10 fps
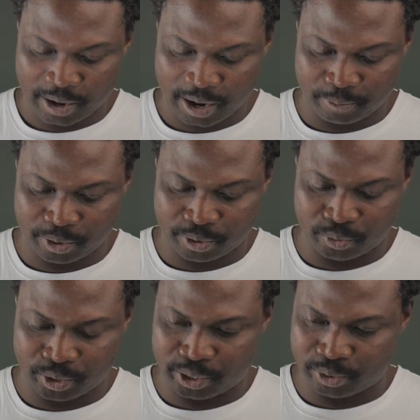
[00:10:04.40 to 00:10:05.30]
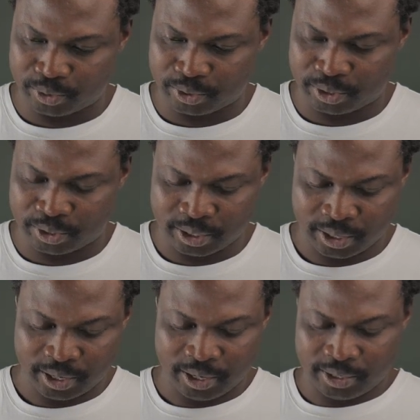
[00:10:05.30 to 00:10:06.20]
I'm gonna reduce
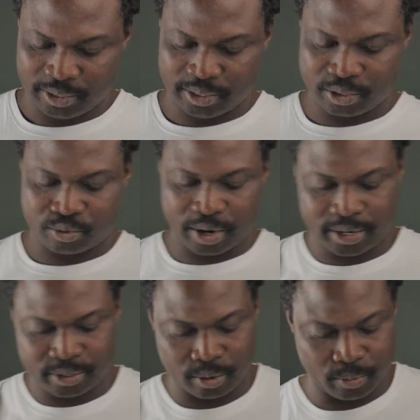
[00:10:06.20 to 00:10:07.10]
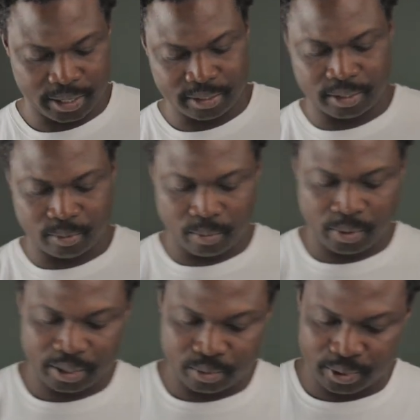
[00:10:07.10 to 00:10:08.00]
the strength so we can see what
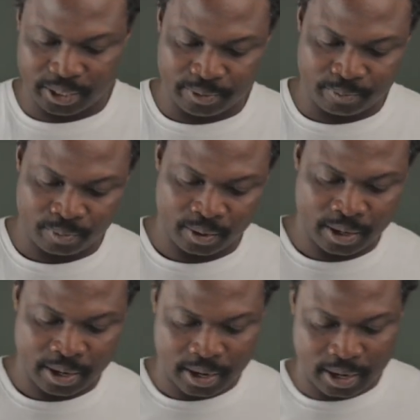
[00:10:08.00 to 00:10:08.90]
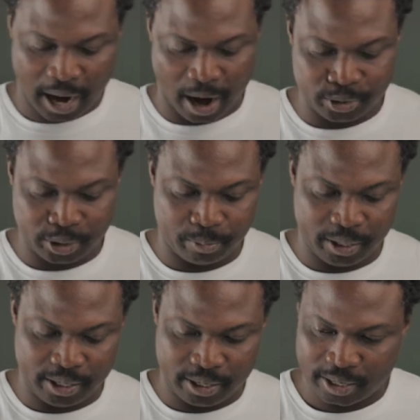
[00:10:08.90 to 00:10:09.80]
we are doing.
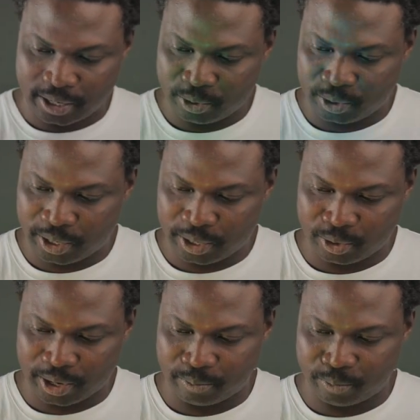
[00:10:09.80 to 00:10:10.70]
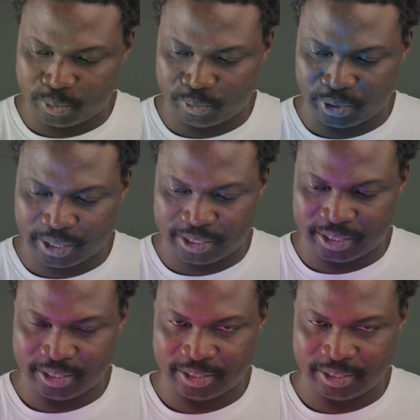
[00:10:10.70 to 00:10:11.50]
RGB, you can move it.